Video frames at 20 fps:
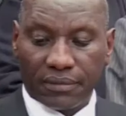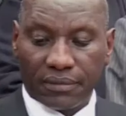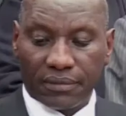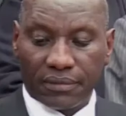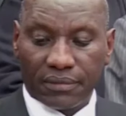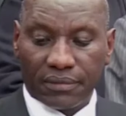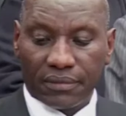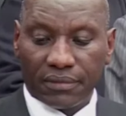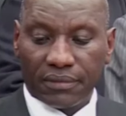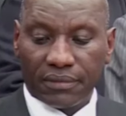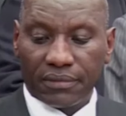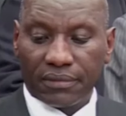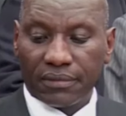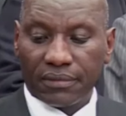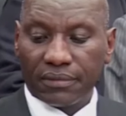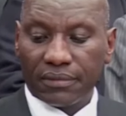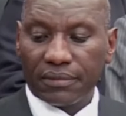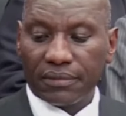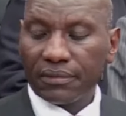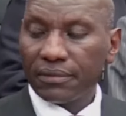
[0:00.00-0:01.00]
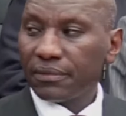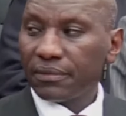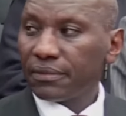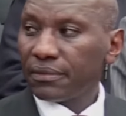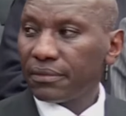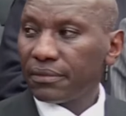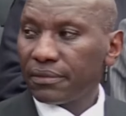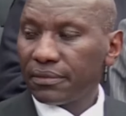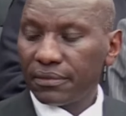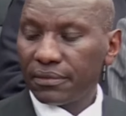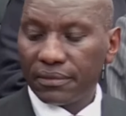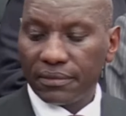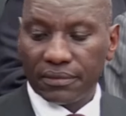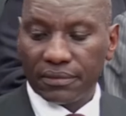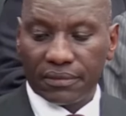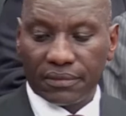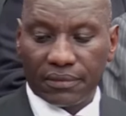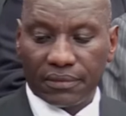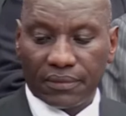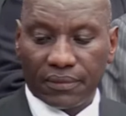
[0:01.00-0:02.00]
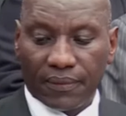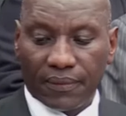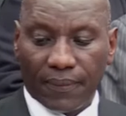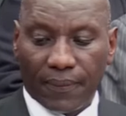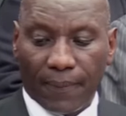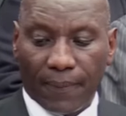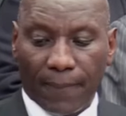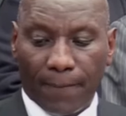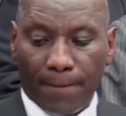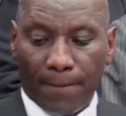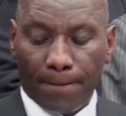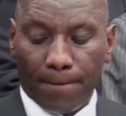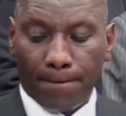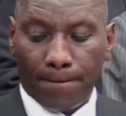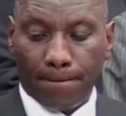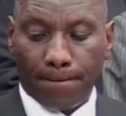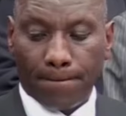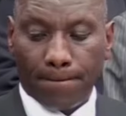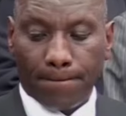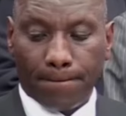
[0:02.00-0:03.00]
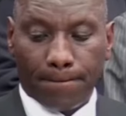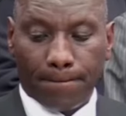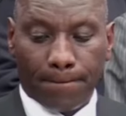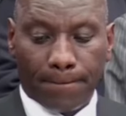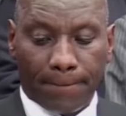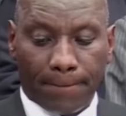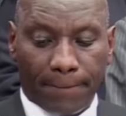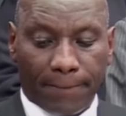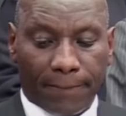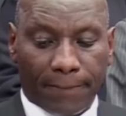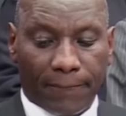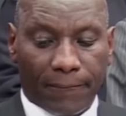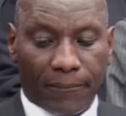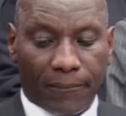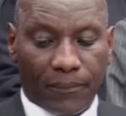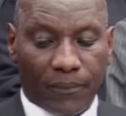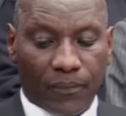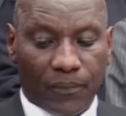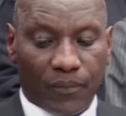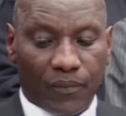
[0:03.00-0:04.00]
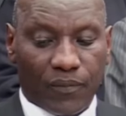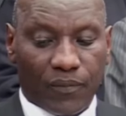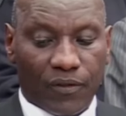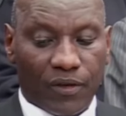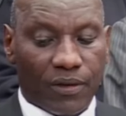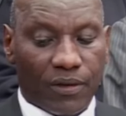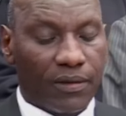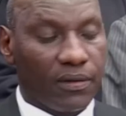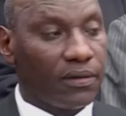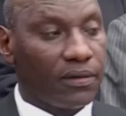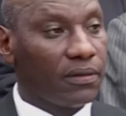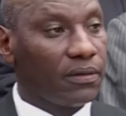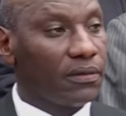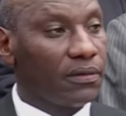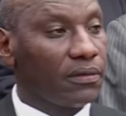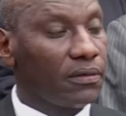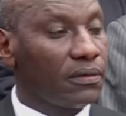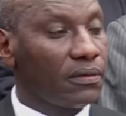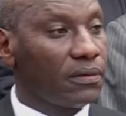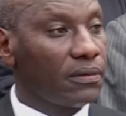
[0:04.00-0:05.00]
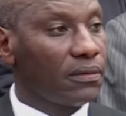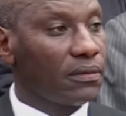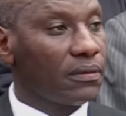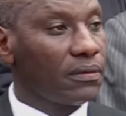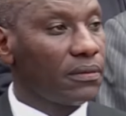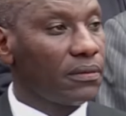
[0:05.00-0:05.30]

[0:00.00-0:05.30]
[no speech]